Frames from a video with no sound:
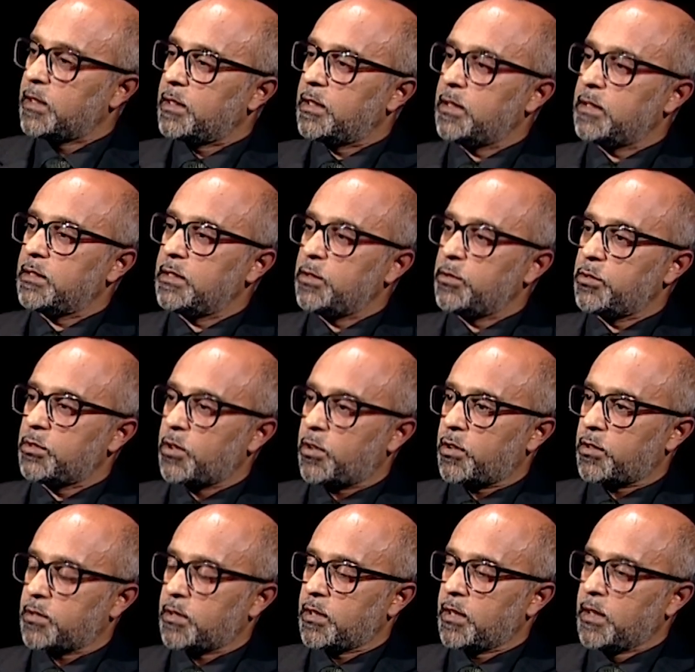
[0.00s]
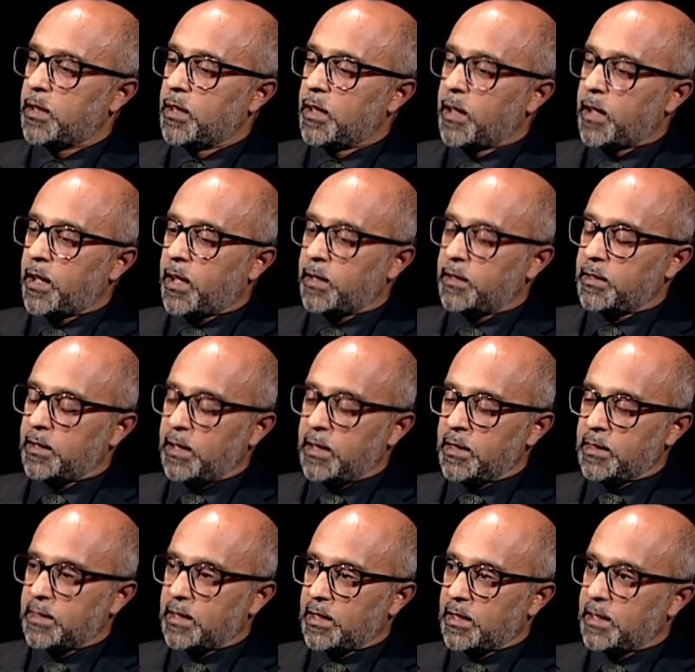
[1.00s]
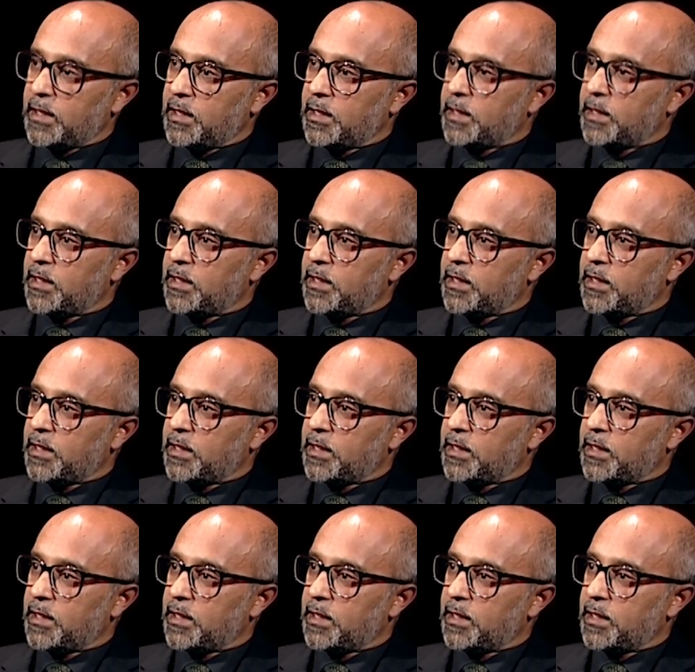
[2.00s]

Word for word: he knew not. And in, we all